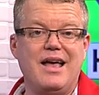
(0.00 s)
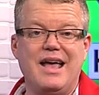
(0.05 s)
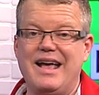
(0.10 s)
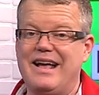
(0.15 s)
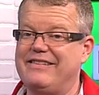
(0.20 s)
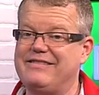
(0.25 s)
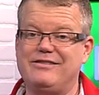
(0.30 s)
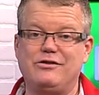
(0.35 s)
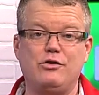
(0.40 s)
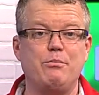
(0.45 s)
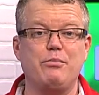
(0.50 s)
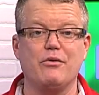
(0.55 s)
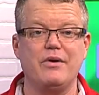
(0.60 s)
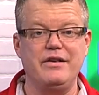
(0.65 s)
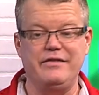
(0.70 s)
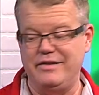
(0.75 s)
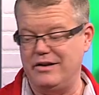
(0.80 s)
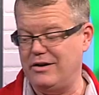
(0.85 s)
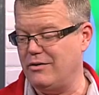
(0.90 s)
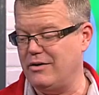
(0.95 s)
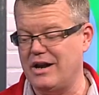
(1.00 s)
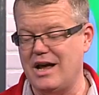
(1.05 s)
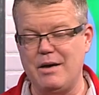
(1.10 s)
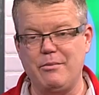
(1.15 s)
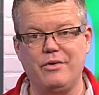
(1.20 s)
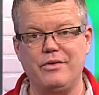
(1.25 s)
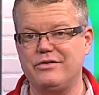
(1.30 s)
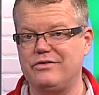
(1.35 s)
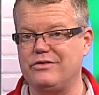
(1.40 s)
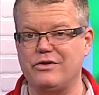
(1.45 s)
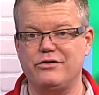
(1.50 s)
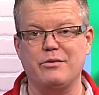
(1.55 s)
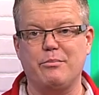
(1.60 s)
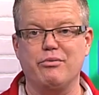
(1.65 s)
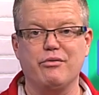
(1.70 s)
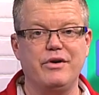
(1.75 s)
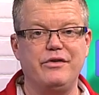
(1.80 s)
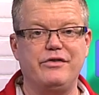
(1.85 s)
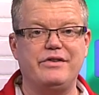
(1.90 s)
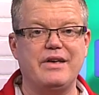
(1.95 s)
It's super easy to enable. It's just a
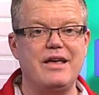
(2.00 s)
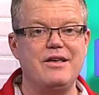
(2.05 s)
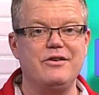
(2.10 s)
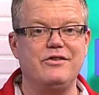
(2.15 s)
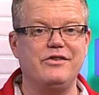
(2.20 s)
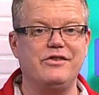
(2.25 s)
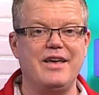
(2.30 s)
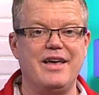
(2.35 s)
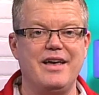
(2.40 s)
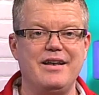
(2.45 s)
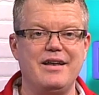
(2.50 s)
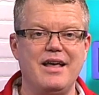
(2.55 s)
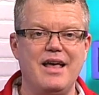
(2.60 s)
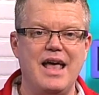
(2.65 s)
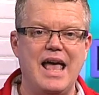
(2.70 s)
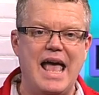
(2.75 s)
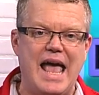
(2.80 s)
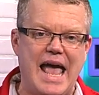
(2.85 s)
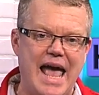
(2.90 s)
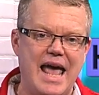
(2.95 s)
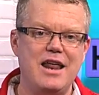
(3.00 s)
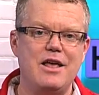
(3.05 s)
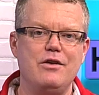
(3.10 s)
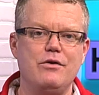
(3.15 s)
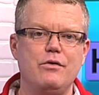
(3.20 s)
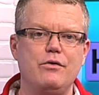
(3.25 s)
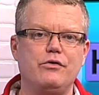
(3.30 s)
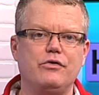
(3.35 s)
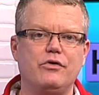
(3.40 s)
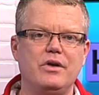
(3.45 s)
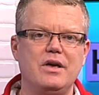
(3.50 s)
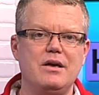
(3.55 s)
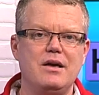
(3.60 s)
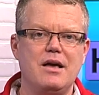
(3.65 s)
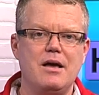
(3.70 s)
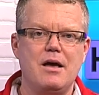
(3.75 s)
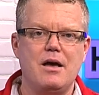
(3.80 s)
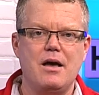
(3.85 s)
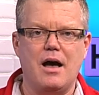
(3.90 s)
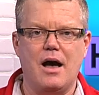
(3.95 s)
preset you just hit. And it usually,
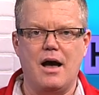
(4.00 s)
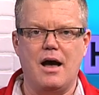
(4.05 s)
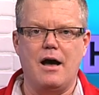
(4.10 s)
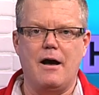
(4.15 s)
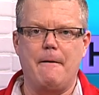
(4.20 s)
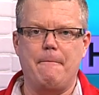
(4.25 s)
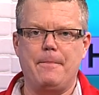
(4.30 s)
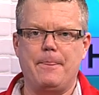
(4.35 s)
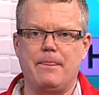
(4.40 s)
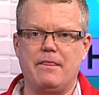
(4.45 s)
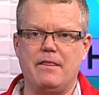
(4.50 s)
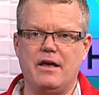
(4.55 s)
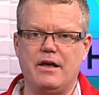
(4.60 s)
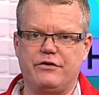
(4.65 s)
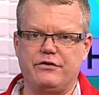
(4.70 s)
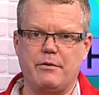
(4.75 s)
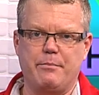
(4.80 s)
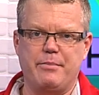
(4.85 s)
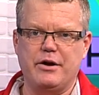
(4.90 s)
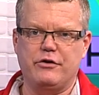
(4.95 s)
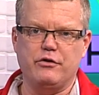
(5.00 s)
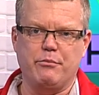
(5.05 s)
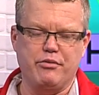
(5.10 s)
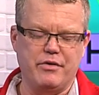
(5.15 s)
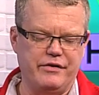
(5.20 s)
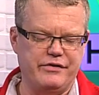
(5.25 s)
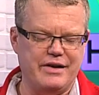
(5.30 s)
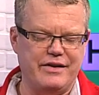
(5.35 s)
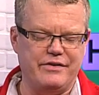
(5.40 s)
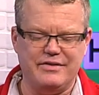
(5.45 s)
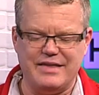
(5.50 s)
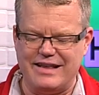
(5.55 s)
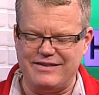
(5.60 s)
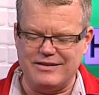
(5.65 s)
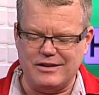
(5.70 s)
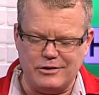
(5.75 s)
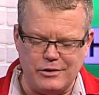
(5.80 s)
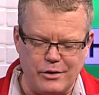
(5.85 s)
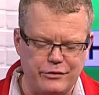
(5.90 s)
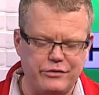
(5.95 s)
it's the picture preset that's
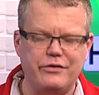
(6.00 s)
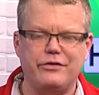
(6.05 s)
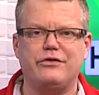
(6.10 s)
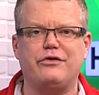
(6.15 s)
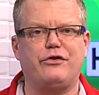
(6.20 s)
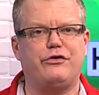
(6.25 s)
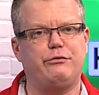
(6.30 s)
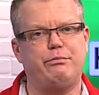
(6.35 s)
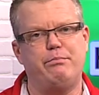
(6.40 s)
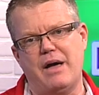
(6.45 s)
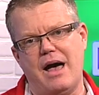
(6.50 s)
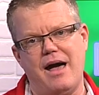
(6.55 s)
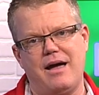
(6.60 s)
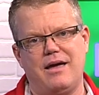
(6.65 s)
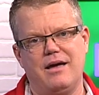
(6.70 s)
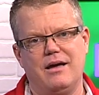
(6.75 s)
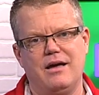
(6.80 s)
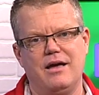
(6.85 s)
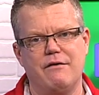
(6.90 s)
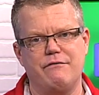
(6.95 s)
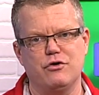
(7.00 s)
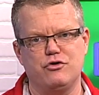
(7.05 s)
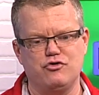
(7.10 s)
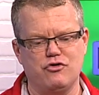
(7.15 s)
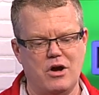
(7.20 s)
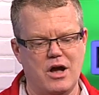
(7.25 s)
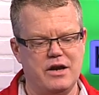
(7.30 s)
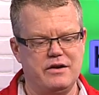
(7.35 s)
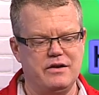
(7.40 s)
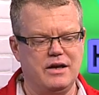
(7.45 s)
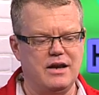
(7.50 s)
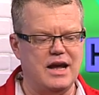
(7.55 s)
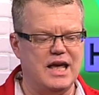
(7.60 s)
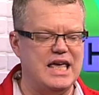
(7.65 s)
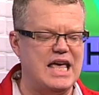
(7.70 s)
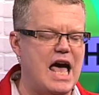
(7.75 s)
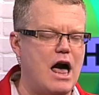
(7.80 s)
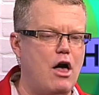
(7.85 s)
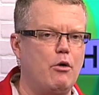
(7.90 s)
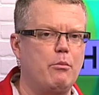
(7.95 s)
closest to spec if you're trying to get a
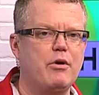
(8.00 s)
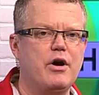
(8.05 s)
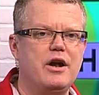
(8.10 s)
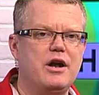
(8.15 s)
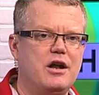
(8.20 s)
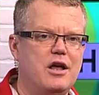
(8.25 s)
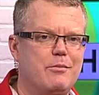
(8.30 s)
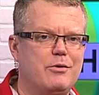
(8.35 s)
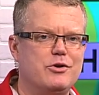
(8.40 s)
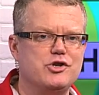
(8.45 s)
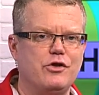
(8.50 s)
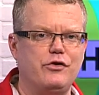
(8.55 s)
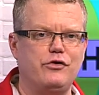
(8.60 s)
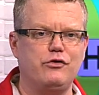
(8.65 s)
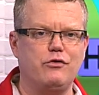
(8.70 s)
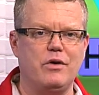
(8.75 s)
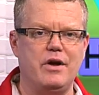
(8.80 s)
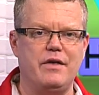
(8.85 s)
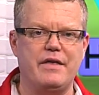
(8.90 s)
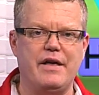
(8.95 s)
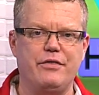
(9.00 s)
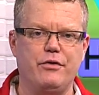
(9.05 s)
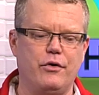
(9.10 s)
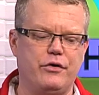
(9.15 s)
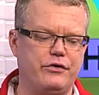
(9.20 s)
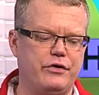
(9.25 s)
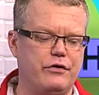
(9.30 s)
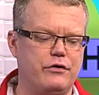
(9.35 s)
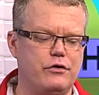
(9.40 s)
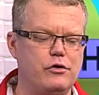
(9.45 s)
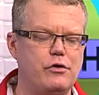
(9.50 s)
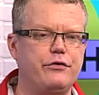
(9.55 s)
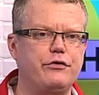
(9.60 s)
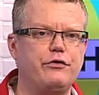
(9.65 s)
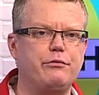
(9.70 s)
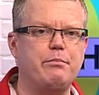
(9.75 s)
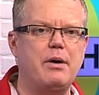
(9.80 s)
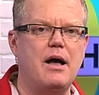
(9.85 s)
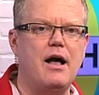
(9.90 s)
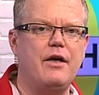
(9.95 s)
calibrated image on the screen that looks as close
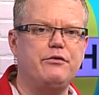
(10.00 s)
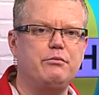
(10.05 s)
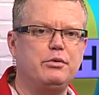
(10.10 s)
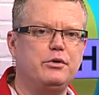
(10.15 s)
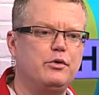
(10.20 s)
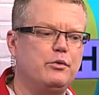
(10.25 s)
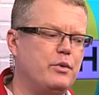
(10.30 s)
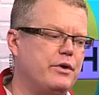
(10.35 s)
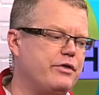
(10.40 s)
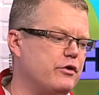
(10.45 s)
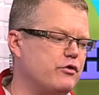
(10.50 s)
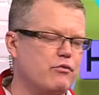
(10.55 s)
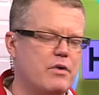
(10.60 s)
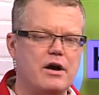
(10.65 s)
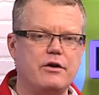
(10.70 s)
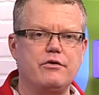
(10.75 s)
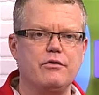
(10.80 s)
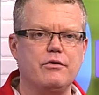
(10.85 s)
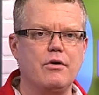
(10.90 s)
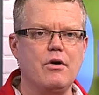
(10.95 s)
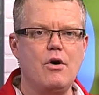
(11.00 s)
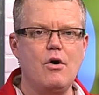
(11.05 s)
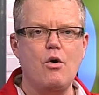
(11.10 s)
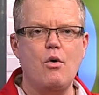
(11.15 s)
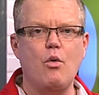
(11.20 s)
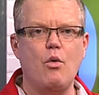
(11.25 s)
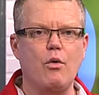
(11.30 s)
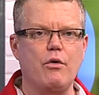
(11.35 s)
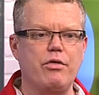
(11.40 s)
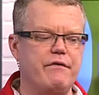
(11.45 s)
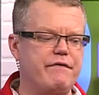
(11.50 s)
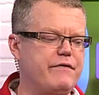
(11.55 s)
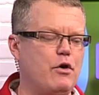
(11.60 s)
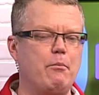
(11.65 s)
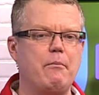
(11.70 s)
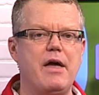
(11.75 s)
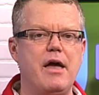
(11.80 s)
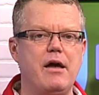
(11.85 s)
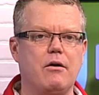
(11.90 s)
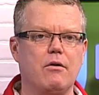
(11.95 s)
as possible to what the director or the
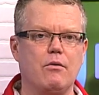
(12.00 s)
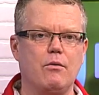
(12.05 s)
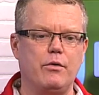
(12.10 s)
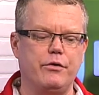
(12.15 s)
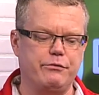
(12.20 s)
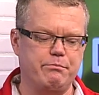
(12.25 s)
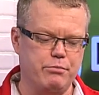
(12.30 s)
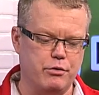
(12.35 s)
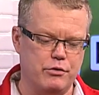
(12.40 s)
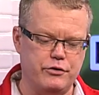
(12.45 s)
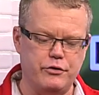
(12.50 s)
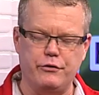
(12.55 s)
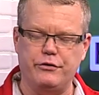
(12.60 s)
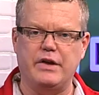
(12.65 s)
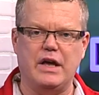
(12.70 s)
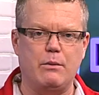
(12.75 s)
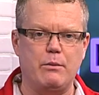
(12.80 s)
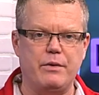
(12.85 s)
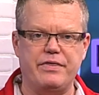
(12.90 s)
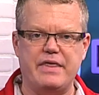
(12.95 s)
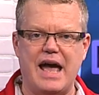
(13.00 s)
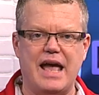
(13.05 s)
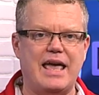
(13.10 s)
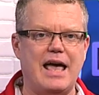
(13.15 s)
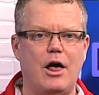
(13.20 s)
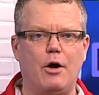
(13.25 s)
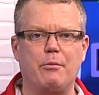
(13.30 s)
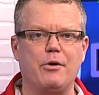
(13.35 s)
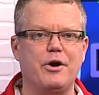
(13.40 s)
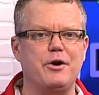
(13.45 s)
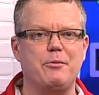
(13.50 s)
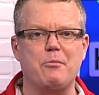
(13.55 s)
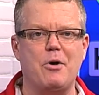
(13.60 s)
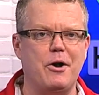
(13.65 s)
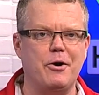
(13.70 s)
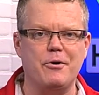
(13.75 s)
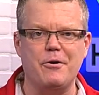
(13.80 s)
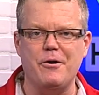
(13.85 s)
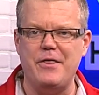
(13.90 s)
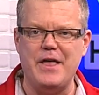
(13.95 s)
filmmaker was producing with that calibrated
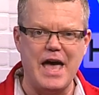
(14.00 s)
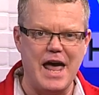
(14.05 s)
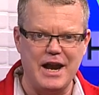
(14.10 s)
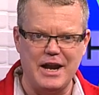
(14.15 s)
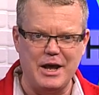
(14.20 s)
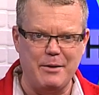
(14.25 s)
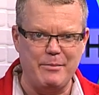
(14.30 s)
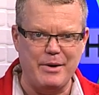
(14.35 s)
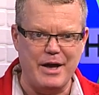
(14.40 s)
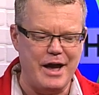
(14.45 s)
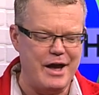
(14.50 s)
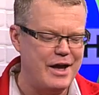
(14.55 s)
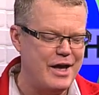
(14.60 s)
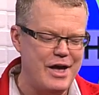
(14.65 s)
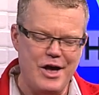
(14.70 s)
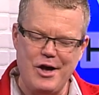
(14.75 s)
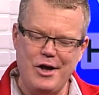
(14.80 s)
monitor in the editing bay.